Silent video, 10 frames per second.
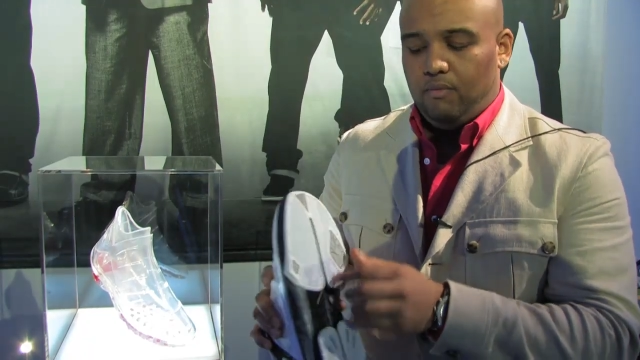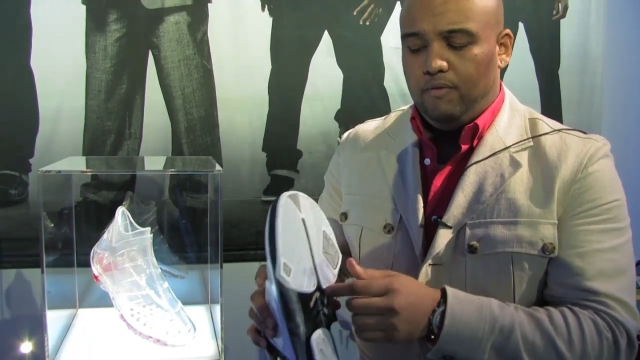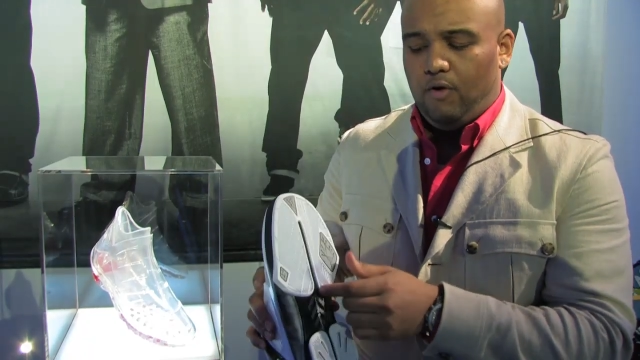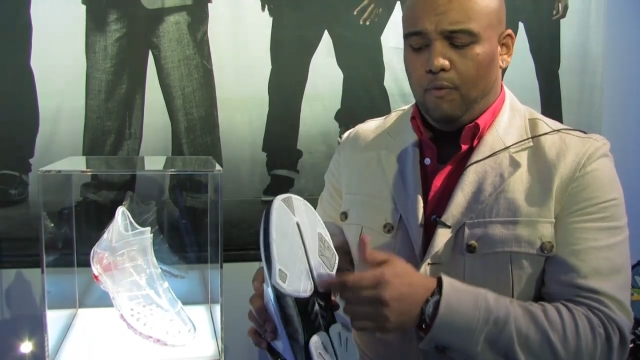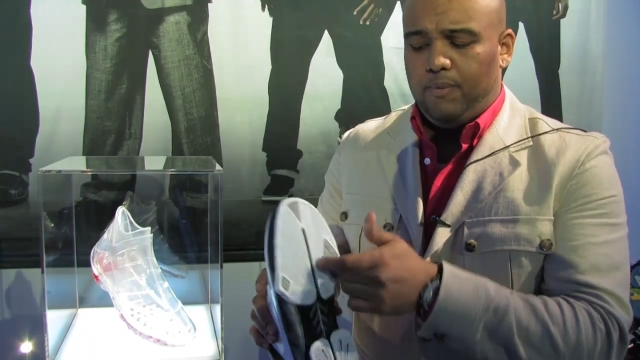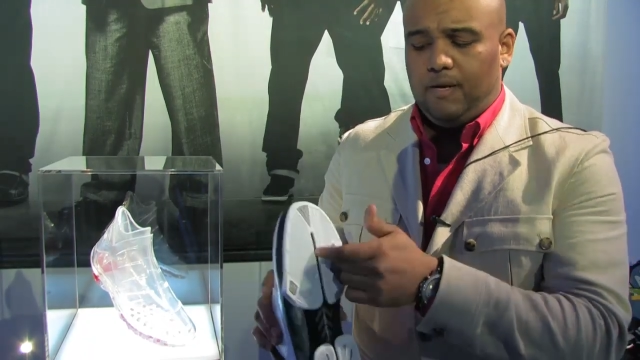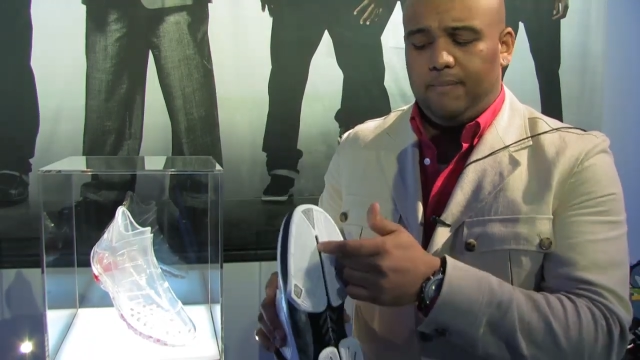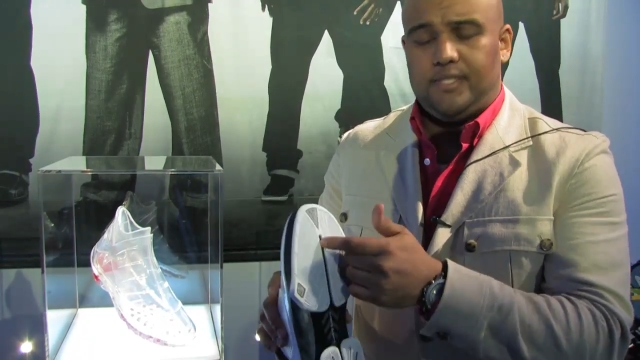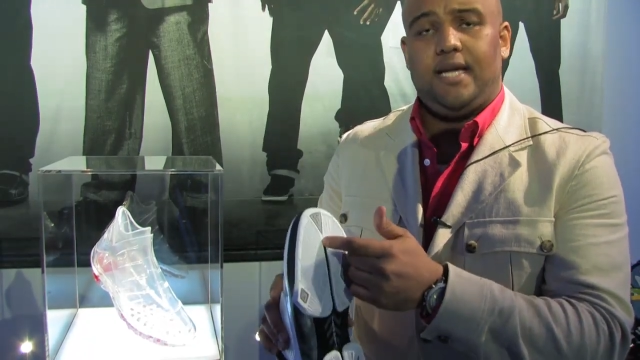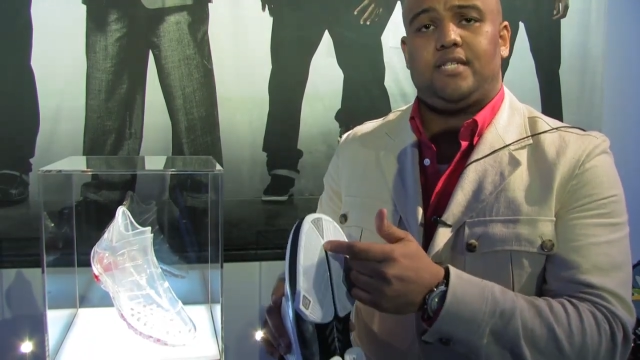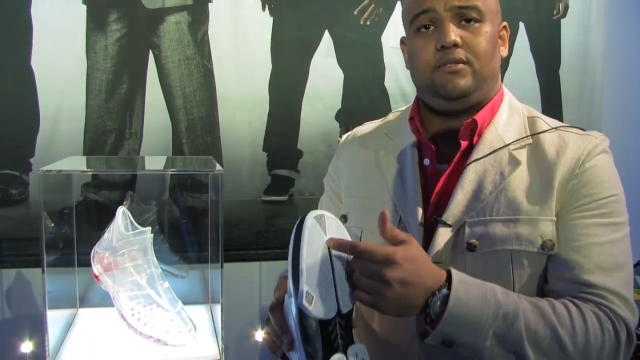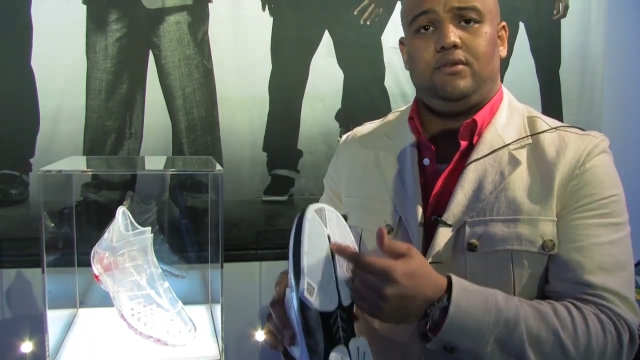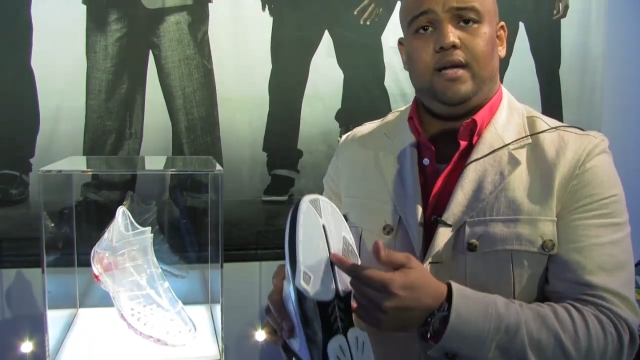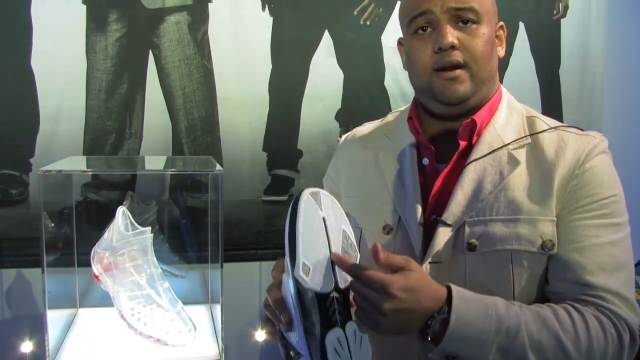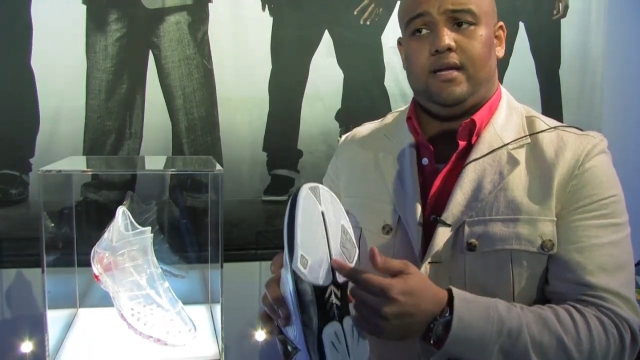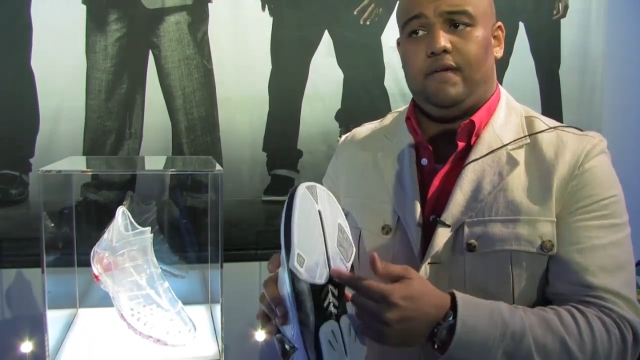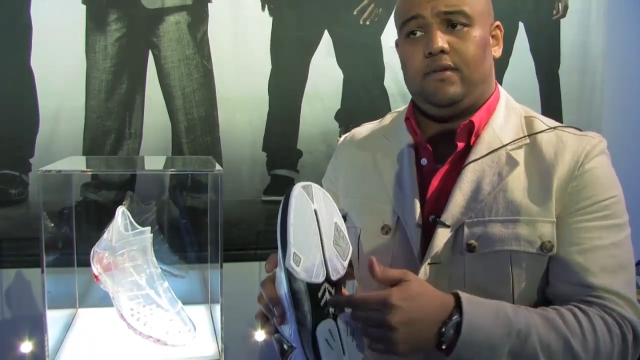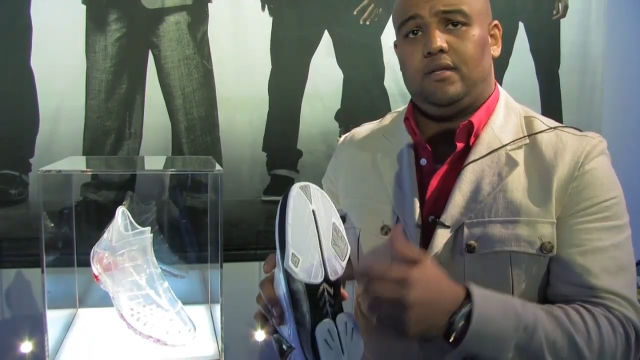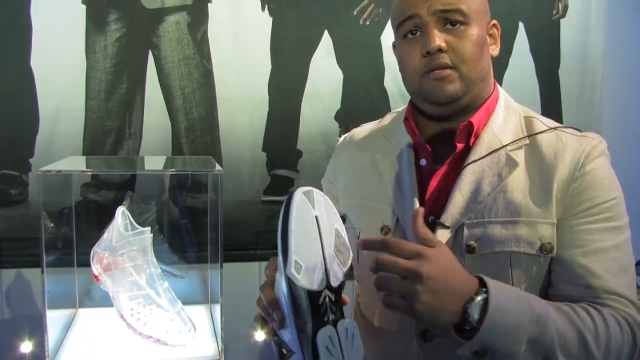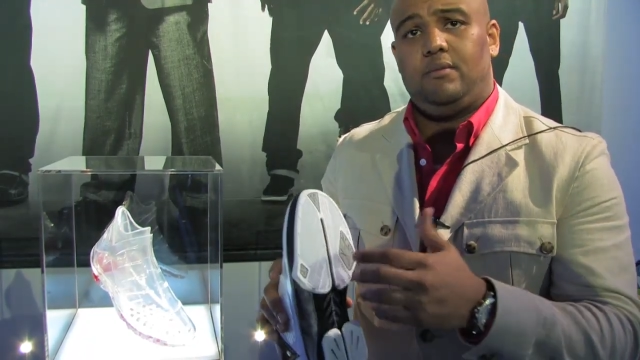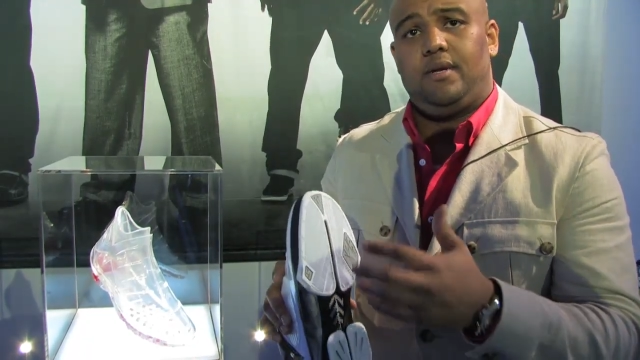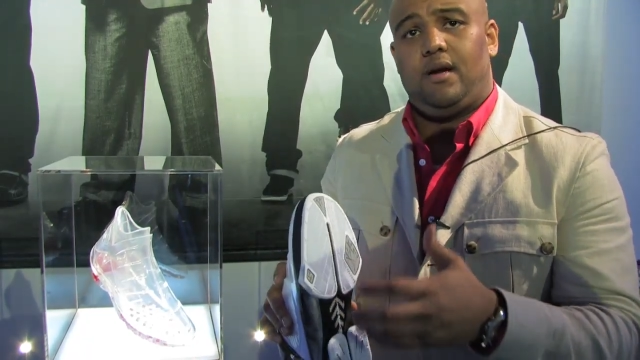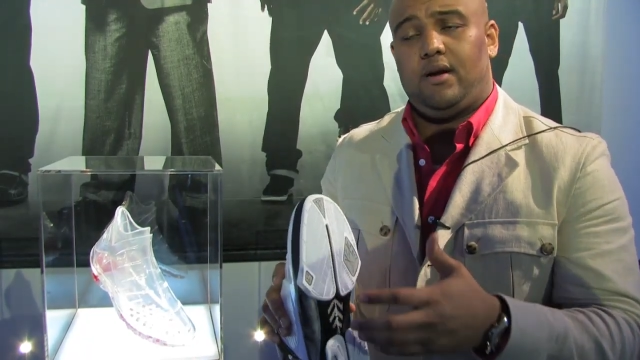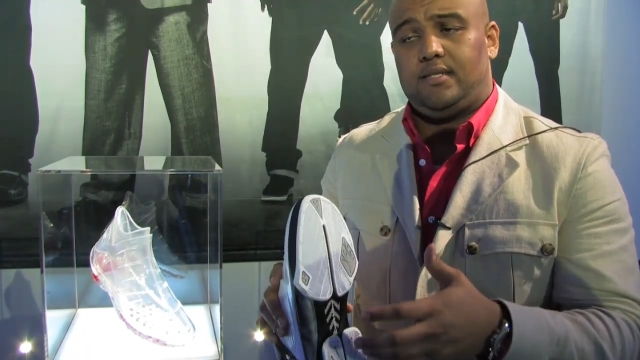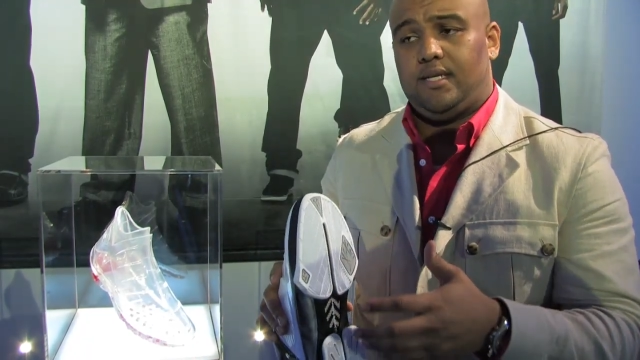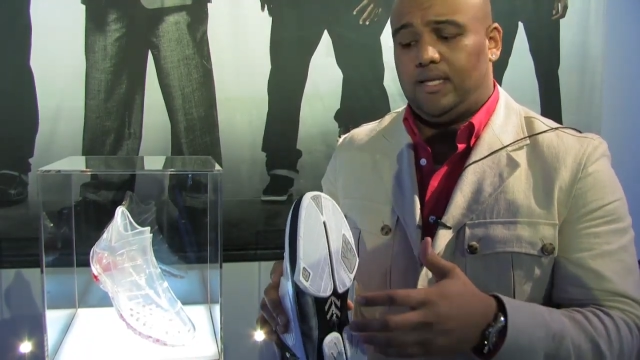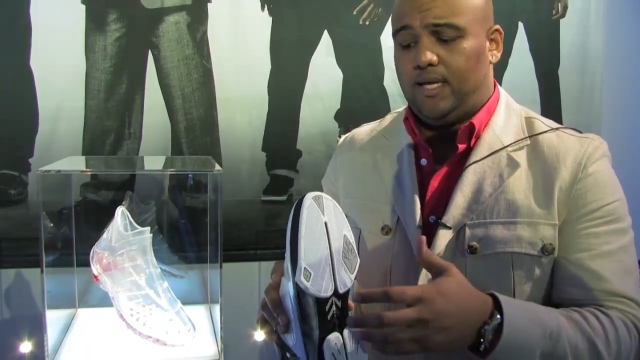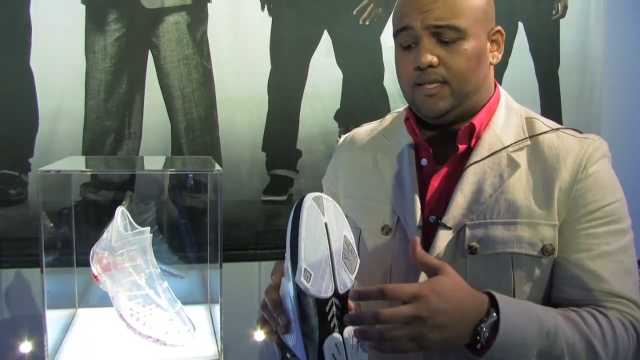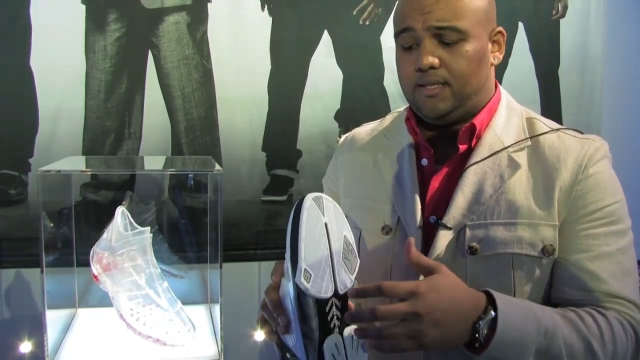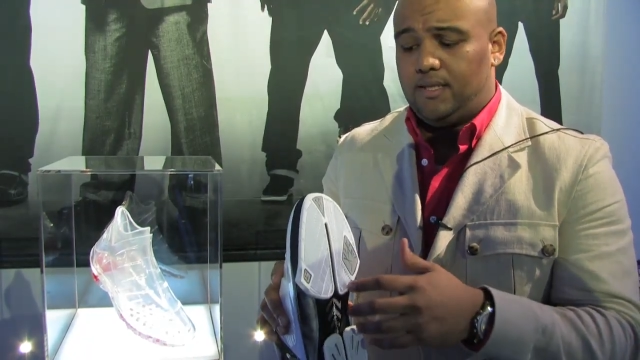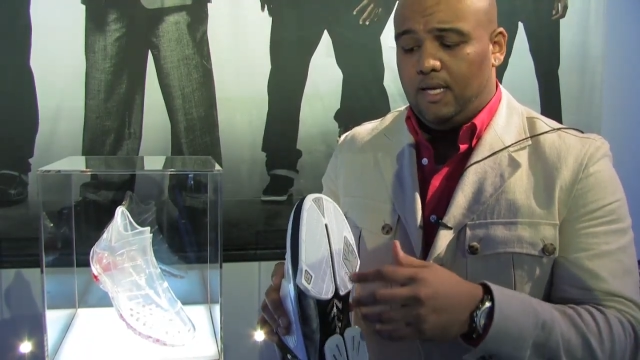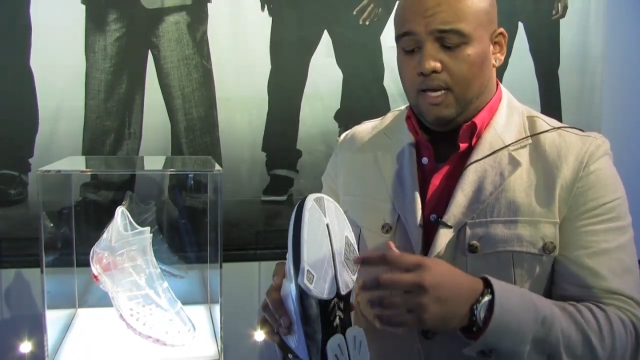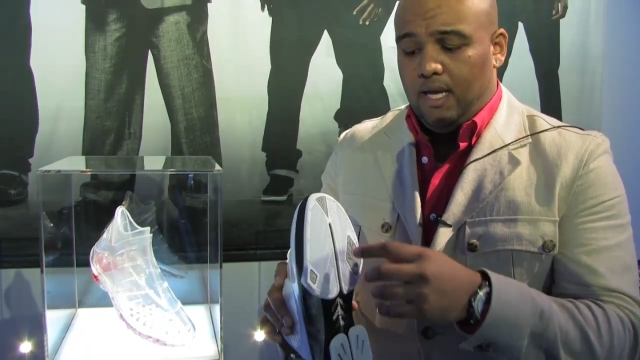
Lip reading: we've opened up a section through there to give you a little bit of articulation,